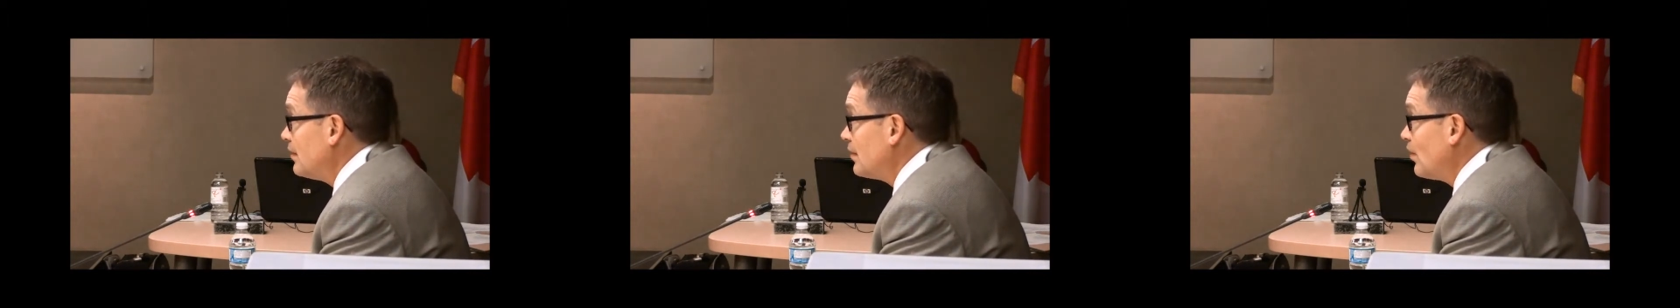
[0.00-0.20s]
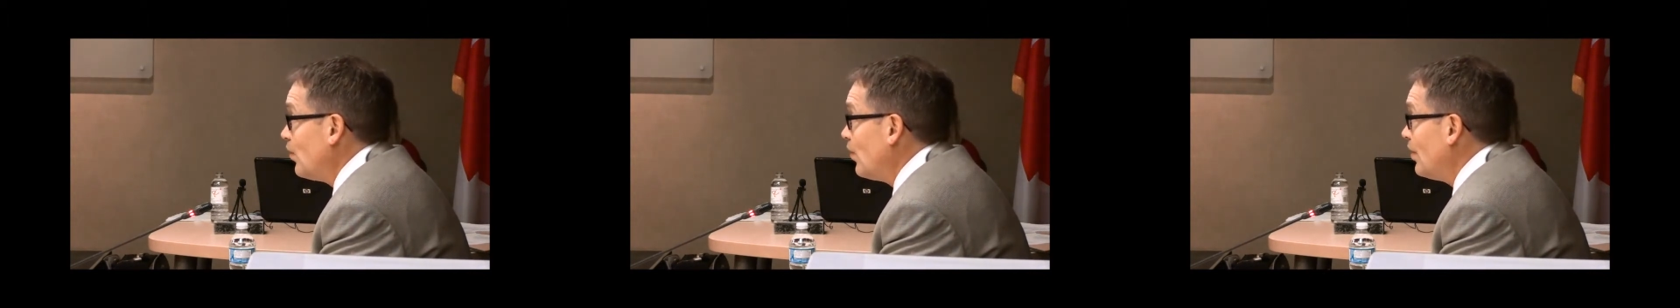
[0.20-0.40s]

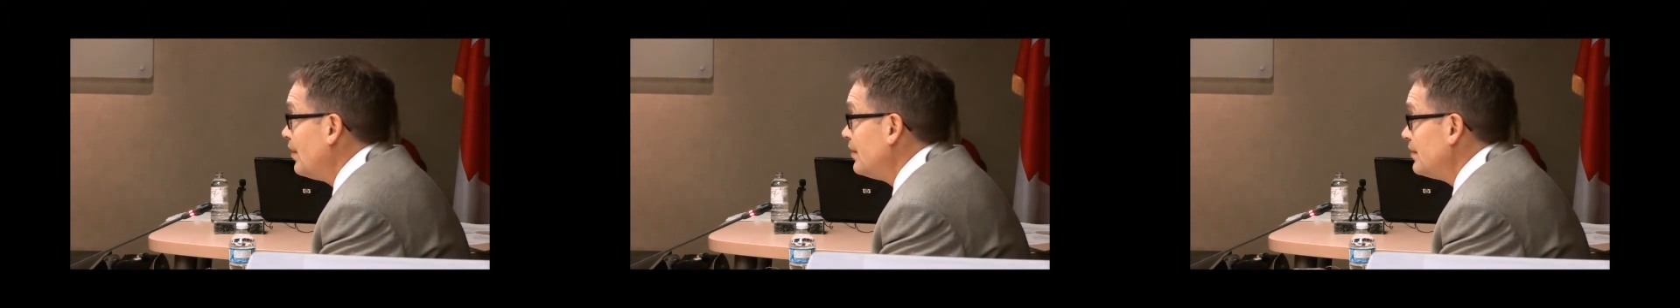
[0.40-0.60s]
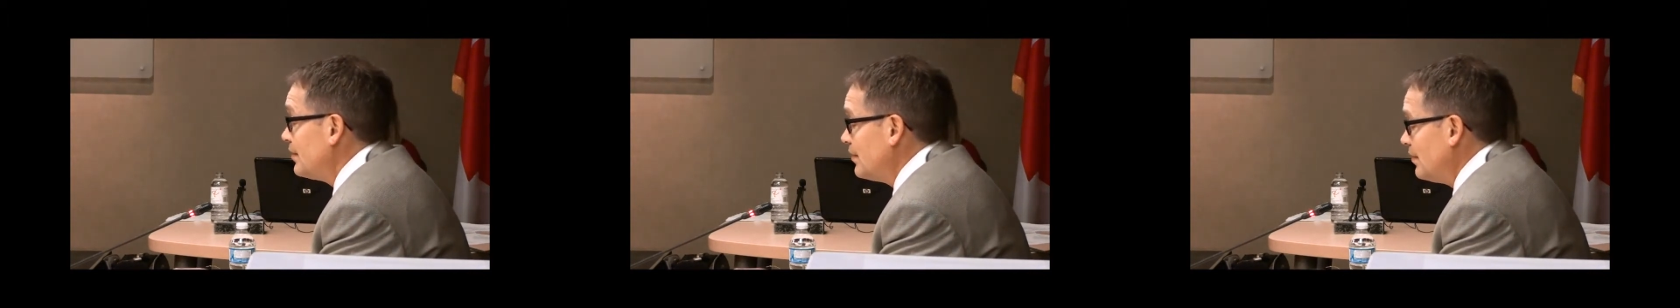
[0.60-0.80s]
a
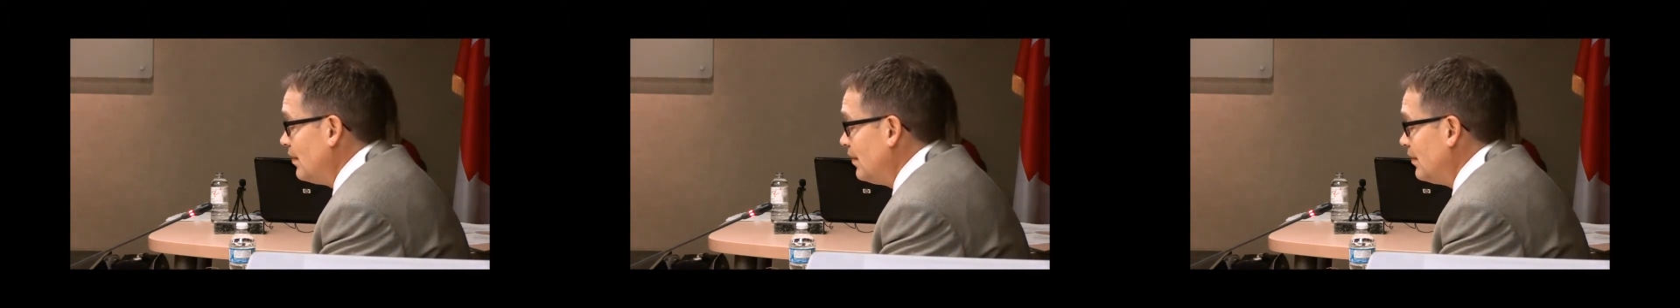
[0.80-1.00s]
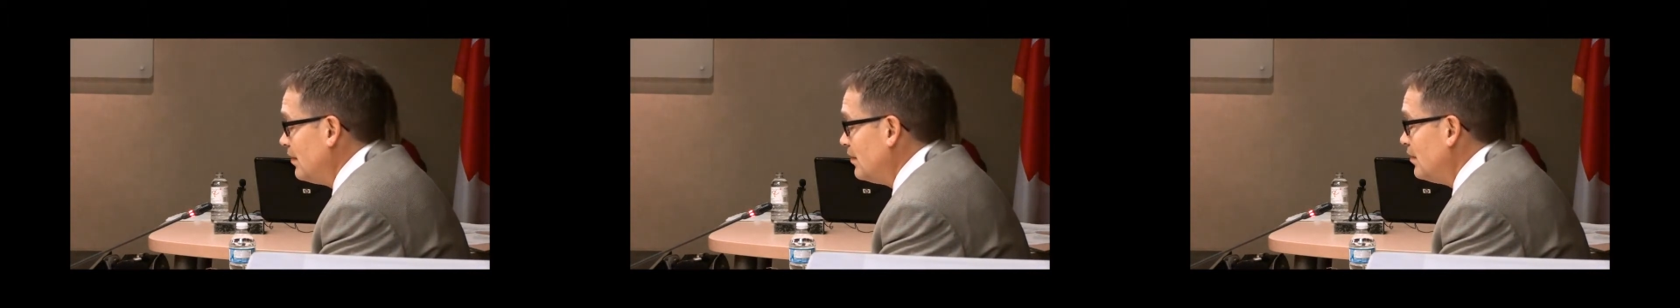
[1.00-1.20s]
course or
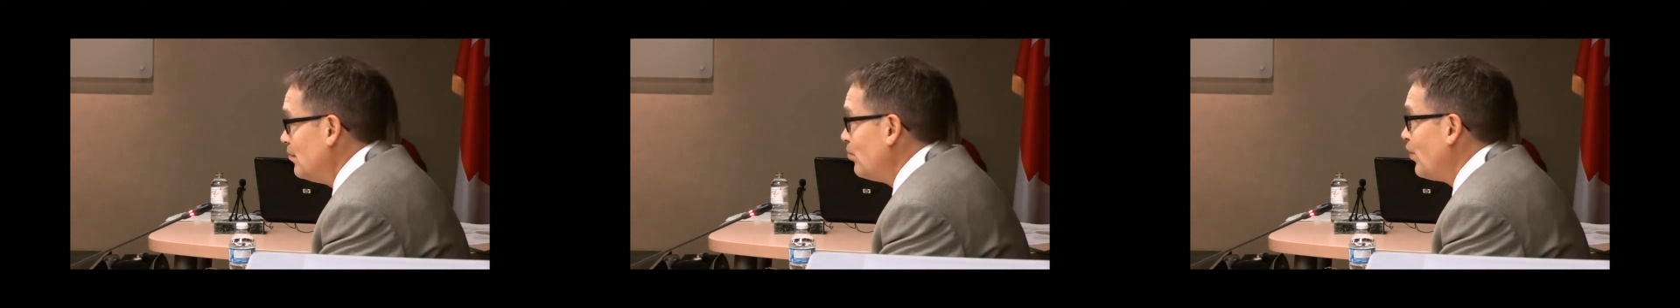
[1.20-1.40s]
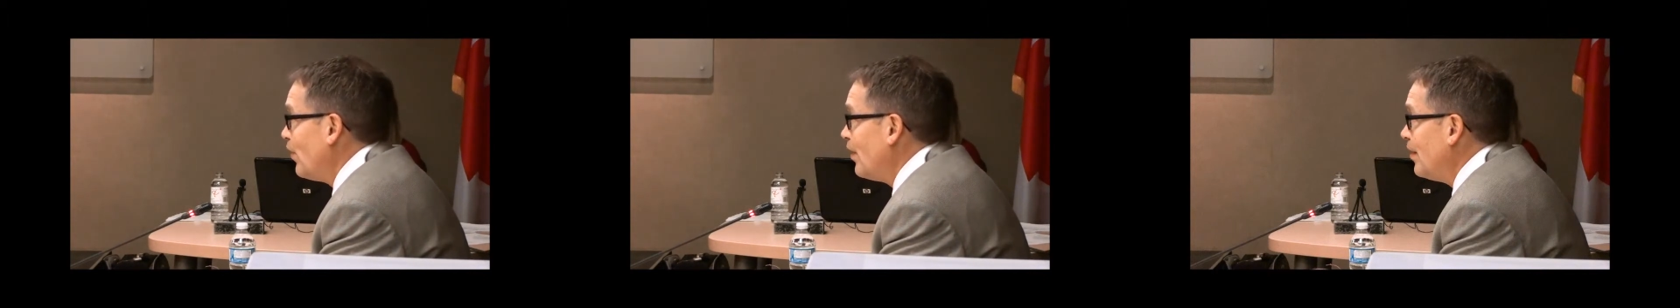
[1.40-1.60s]
on a
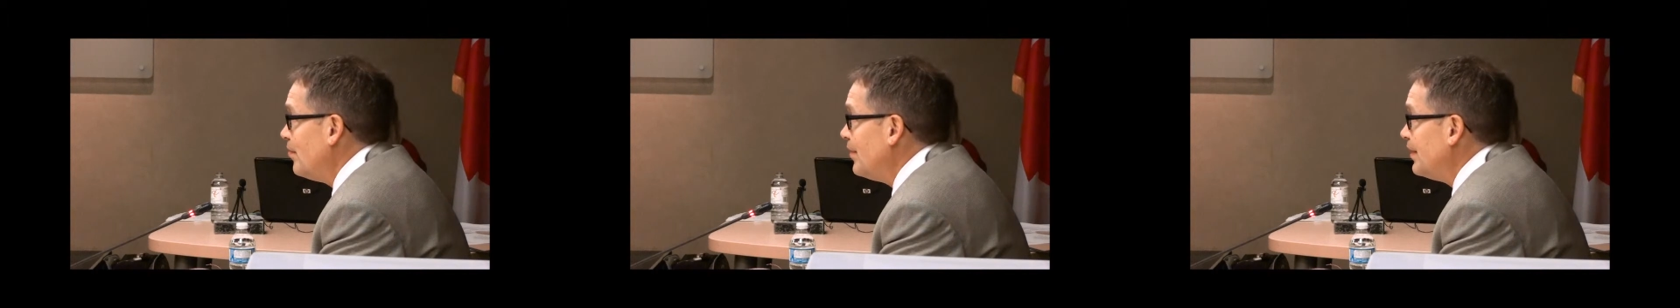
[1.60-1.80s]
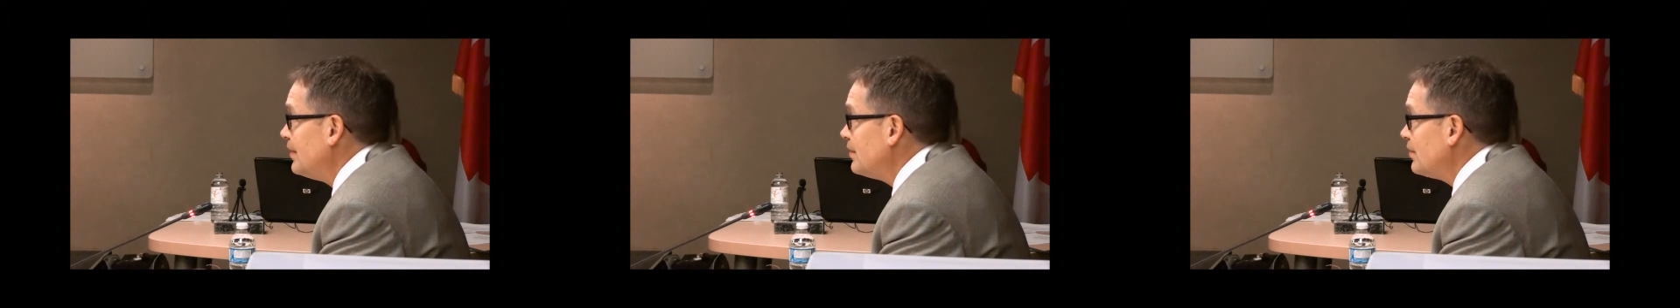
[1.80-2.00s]

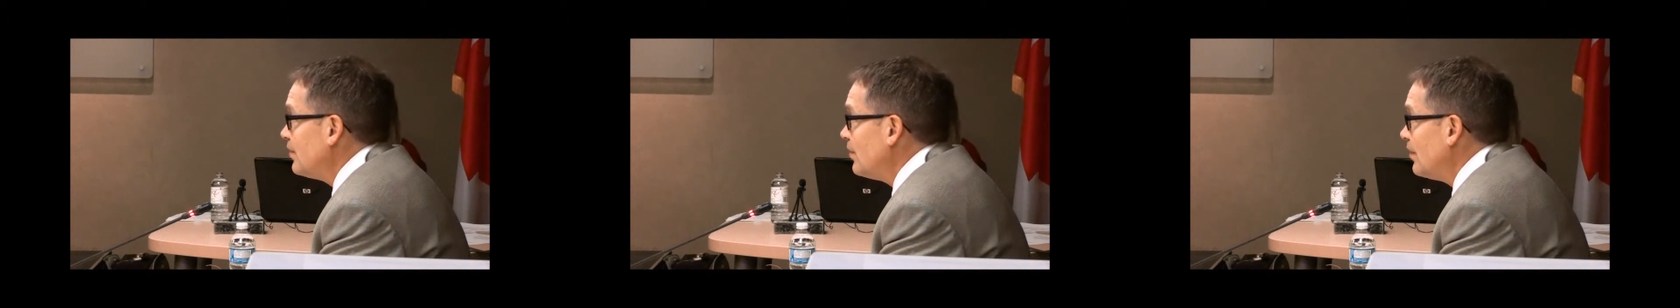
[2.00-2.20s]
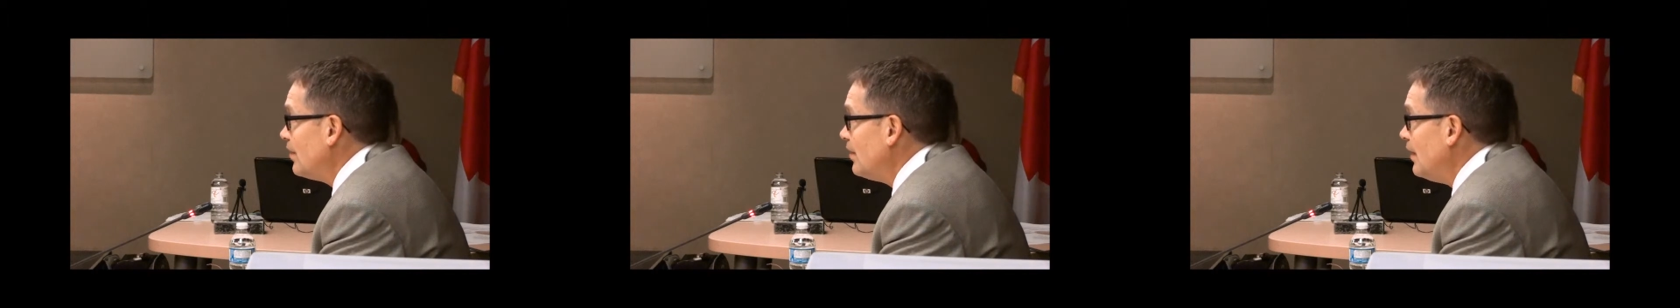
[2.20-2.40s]
deployment
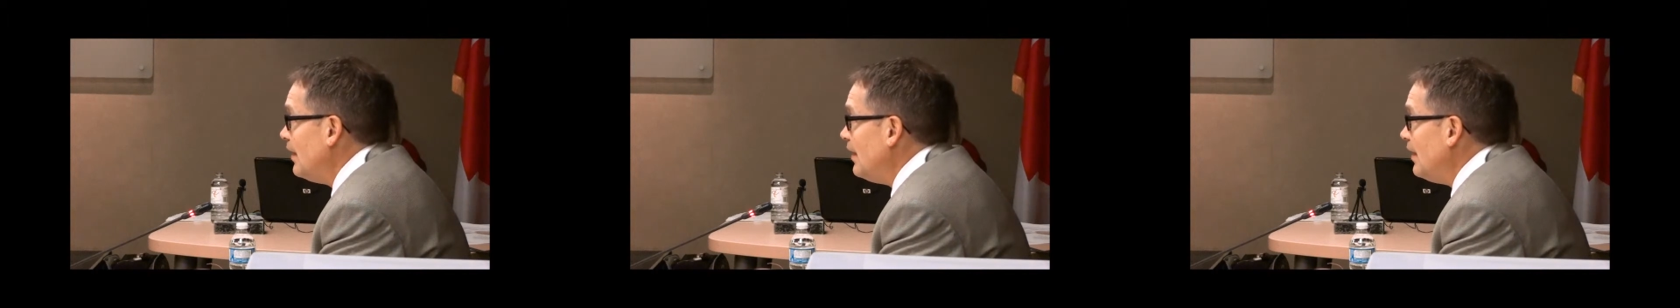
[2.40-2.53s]
or